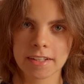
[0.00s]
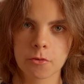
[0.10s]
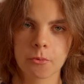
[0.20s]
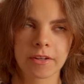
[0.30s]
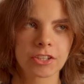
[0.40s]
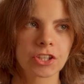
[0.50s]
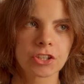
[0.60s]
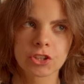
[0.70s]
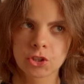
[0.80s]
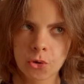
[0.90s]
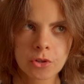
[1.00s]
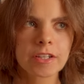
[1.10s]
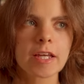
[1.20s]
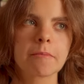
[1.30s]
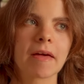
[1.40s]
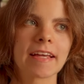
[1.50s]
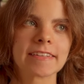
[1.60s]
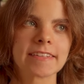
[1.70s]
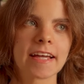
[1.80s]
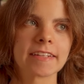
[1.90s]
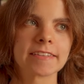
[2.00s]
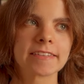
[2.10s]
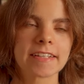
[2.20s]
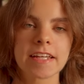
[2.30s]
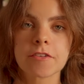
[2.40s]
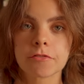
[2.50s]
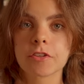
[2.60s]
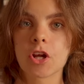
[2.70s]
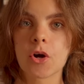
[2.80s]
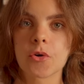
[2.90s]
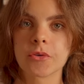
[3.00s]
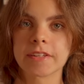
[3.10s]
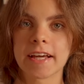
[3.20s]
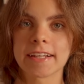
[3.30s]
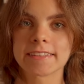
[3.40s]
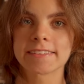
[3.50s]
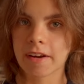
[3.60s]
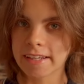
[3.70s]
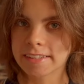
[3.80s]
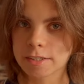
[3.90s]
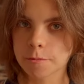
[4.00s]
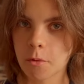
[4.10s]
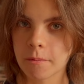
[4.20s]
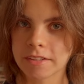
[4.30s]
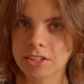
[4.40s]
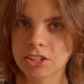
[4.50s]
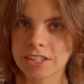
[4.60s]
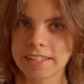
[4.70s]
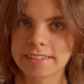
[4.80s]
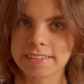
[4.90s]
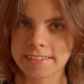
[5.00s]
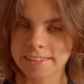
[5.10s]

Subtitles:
which totally makes sense if you know that right this moment she's